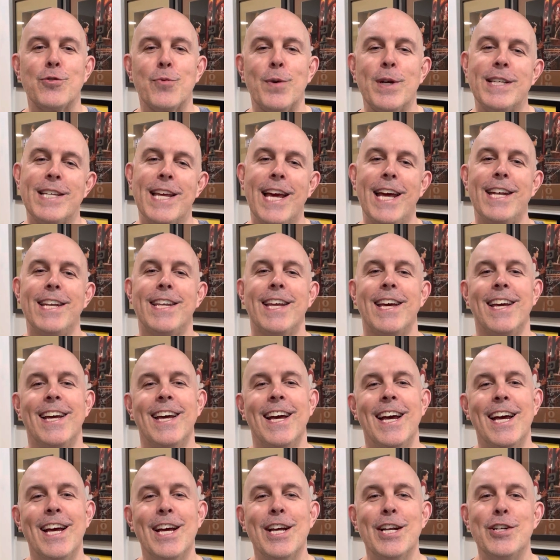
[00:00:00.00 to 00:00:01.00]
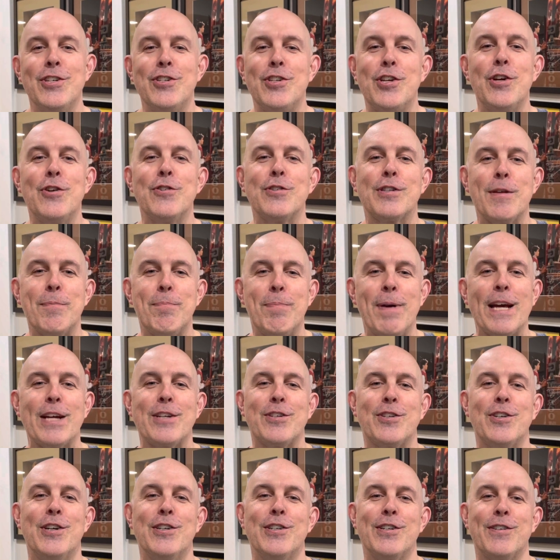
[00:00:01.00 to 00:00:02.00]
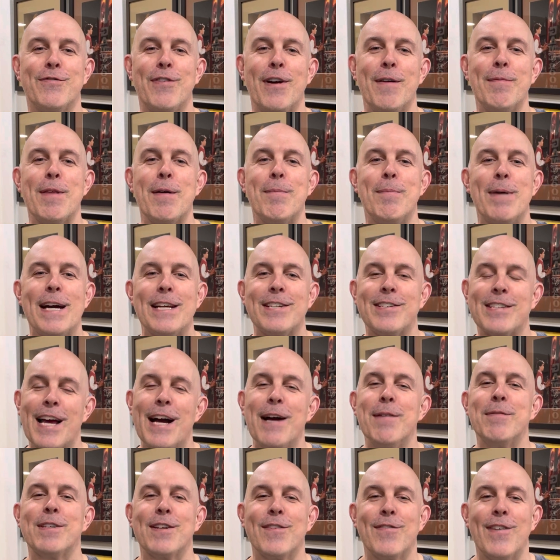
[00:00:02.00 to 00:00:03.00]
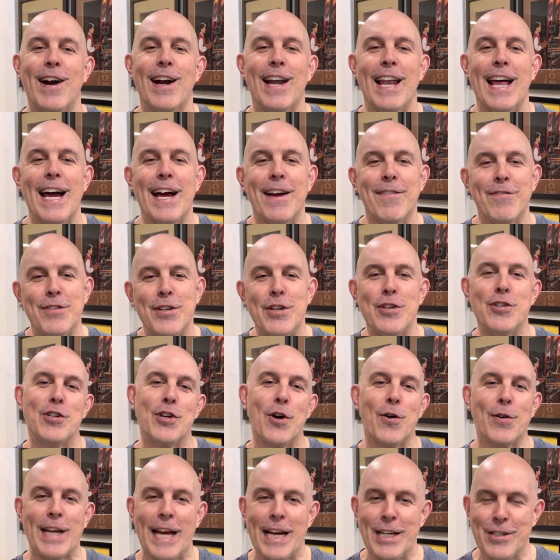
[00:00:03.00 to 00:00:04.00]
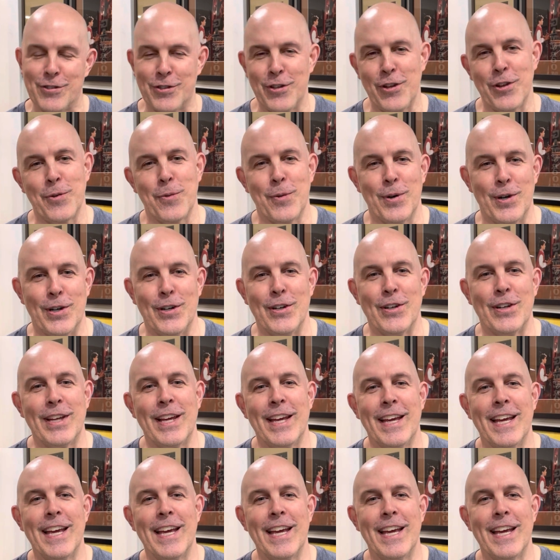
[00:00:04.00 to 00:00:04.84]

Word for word: We tend to choose the pictures from the best times of our life to showcase to the world.